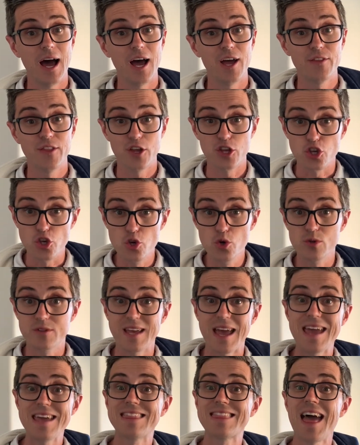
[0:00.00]
you
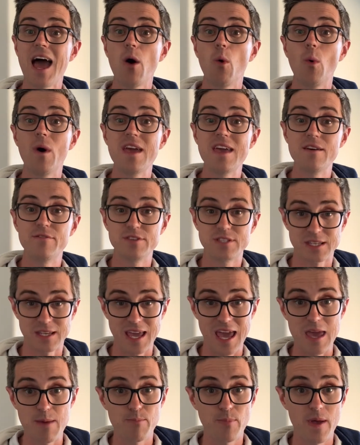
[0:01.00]
take that way of
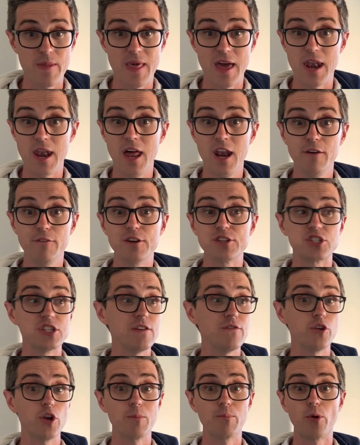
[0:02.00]
escape, and that none of us
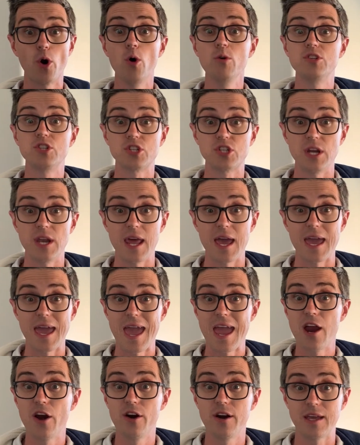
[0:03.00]
even approach today
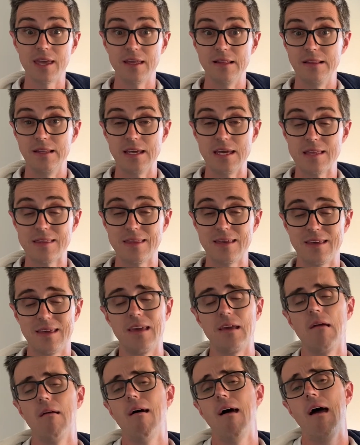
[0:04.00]
arrogantly
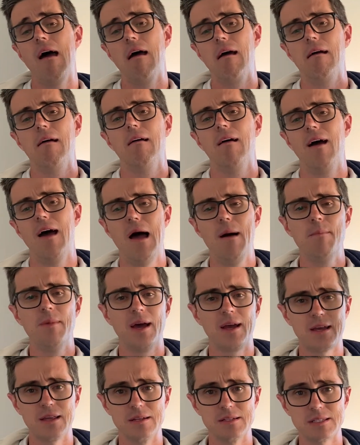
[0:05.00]
thinking, I'm
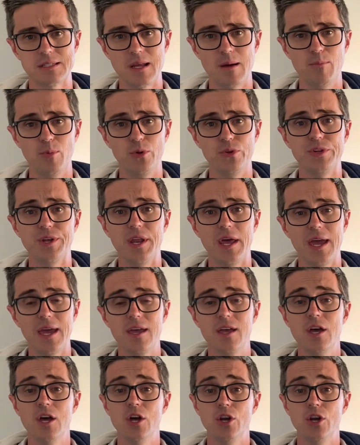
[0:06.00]
not going to stumble today.